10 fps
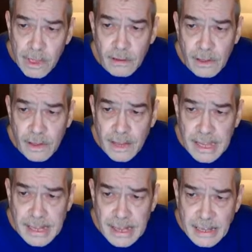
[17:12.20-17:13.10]
He looked
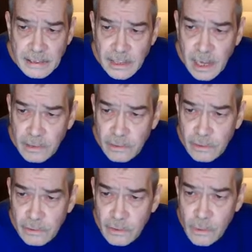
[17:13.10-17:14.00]
like a nice guy
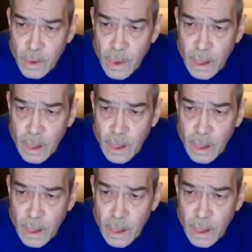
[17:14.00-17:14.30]
too.